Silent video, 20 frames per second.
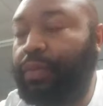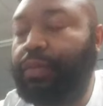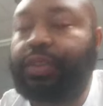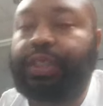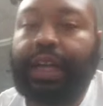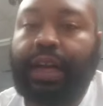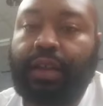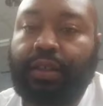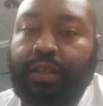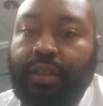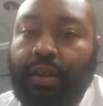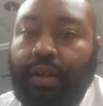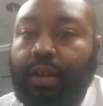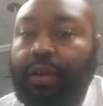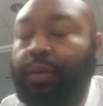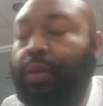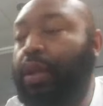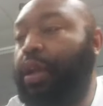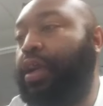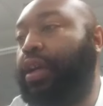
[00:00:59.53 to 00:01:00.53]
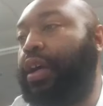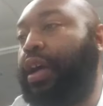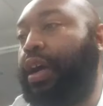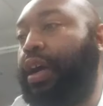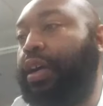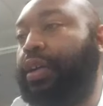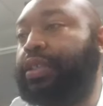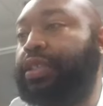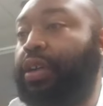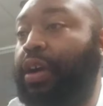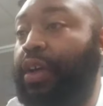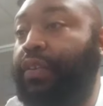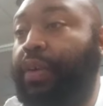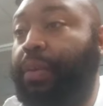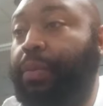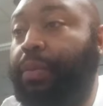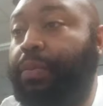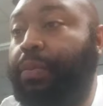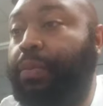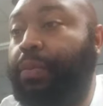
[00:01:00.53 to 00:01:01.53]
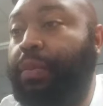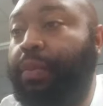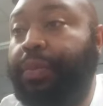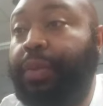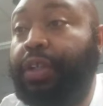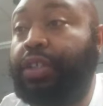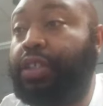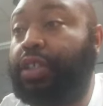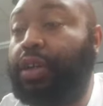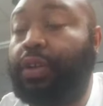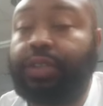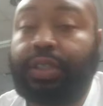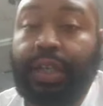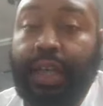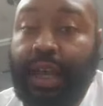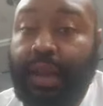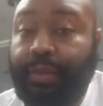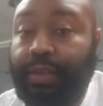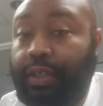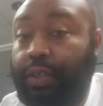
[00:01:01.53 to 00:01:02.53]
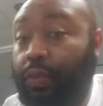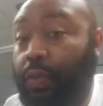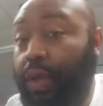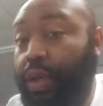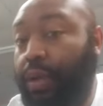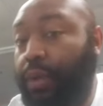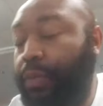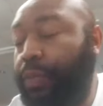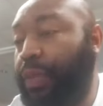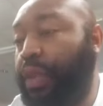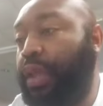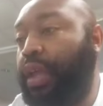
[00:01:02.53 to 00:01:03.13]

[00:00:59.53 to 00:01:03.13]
Shout out to her. Sorry if I butchered those names as well.